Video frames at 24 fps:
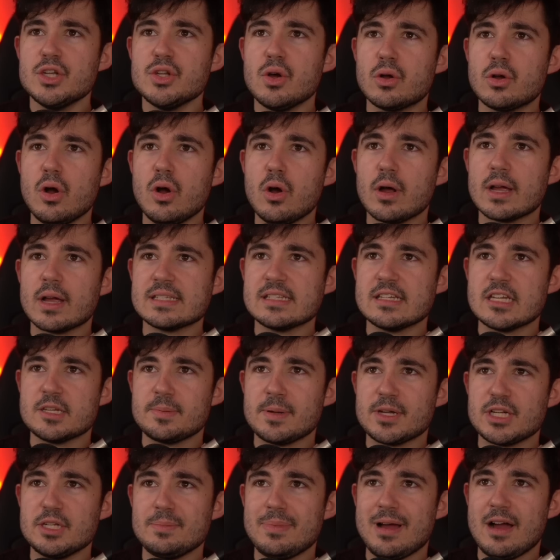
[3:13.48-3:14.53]
Darkhawk is an
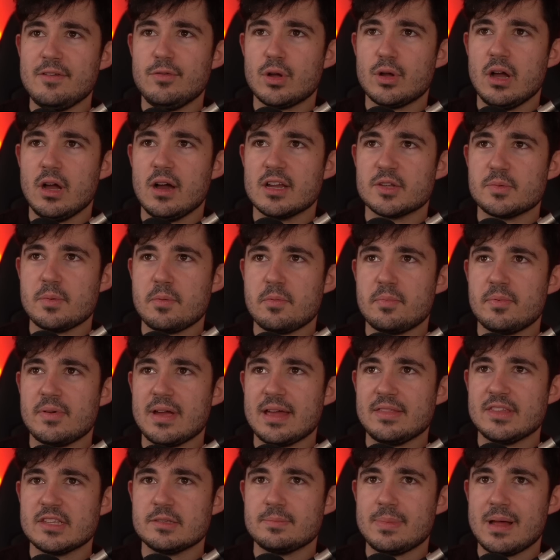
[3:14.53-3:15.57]
especially powerful card. As we
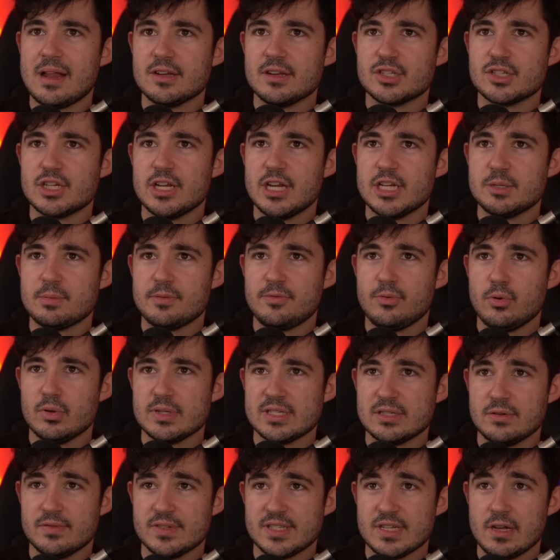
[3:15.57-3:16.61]
prepared the balance change before
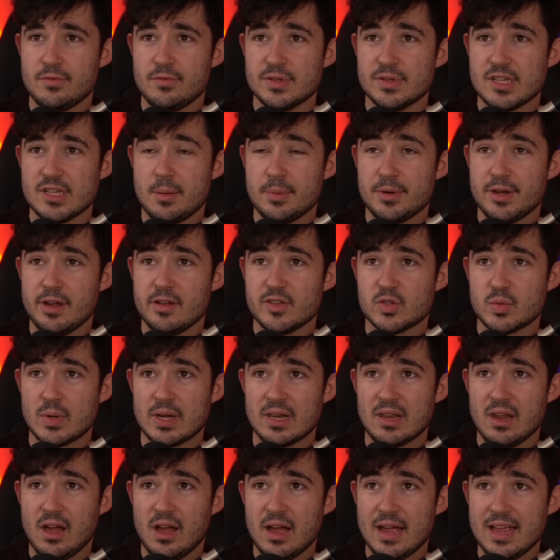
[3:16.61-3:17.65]
Silver Surfer and Zabu nerfs
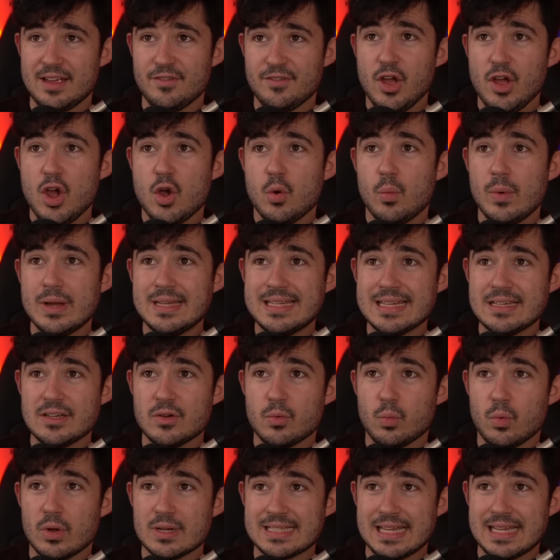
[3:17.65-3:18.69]
went live, we
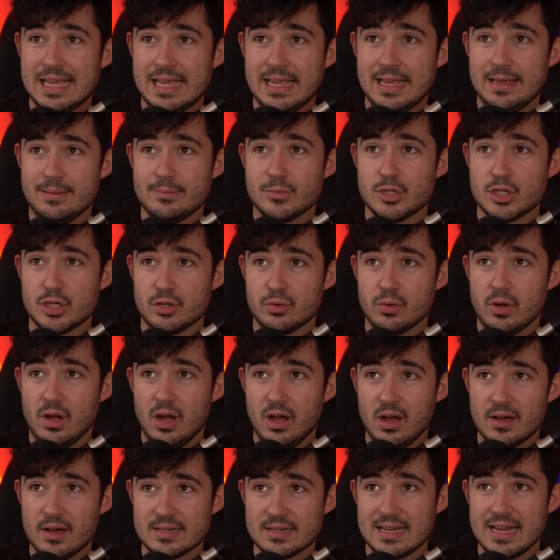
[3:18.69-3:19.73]
didn't want to hit him too
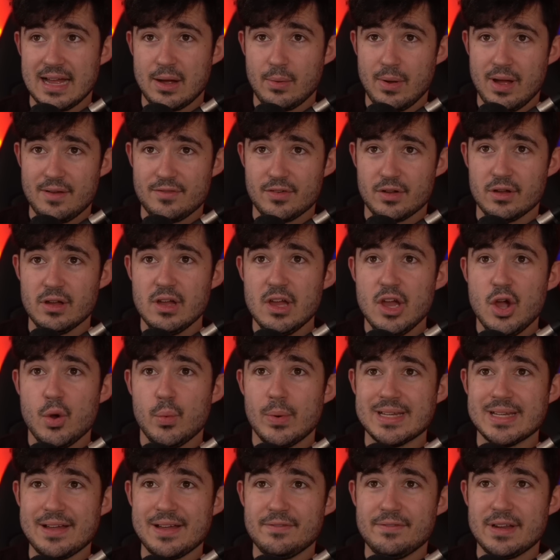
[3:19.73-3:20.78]
hard. However,
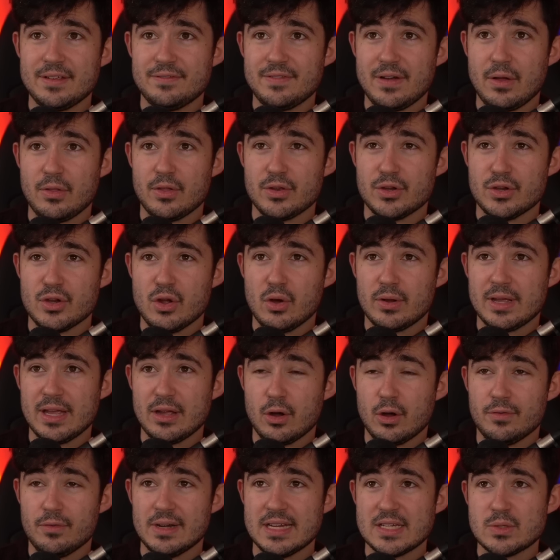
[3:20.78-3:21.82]
we definitely felt that knocking
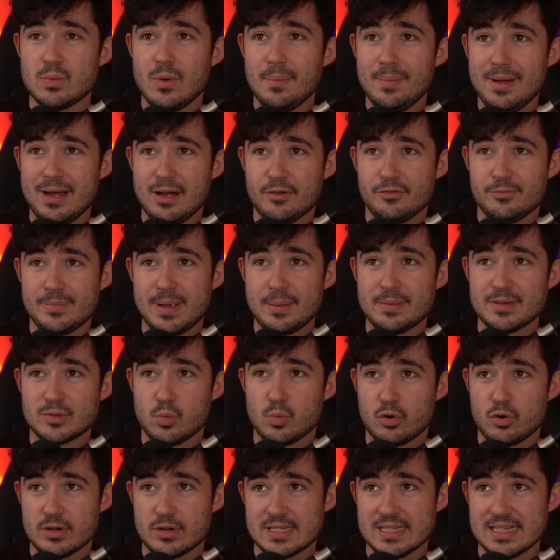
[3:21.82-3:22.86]
off at least 1 power from him is
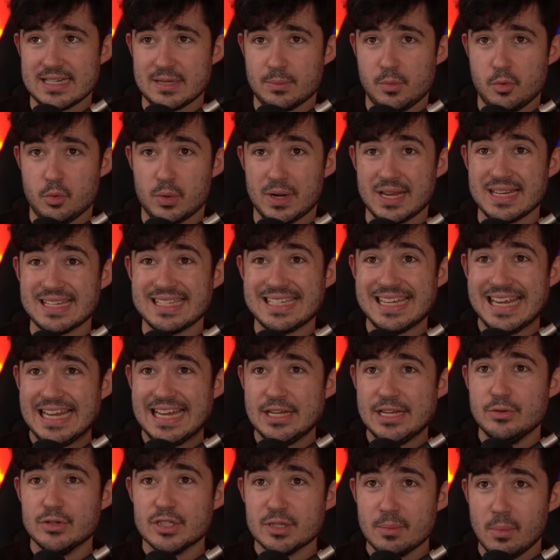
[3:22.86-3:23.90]
warranted, and we will
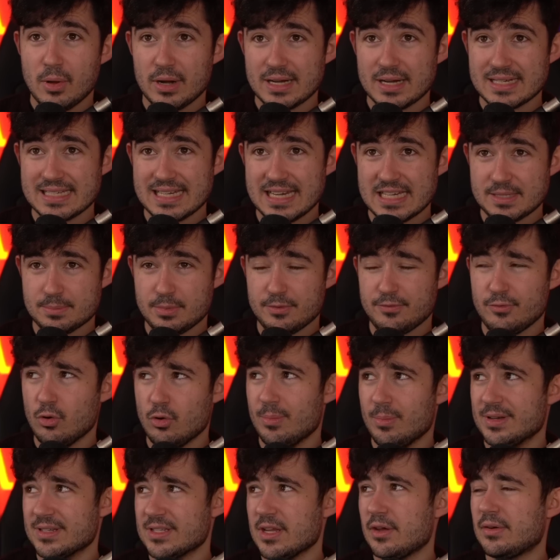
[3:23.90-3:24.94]
continue to monitor his
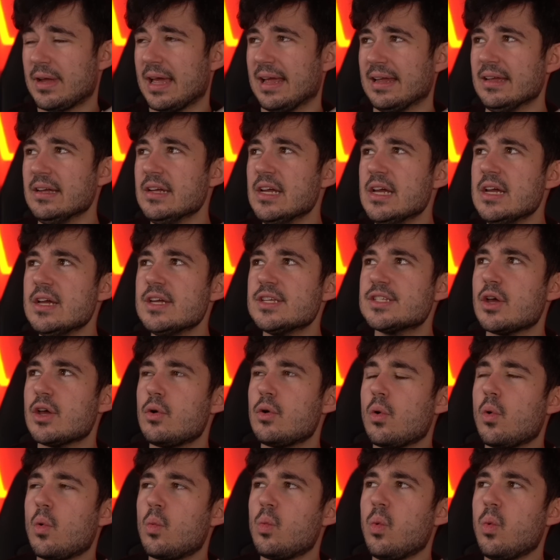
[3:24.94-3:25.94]
performance. Okay, so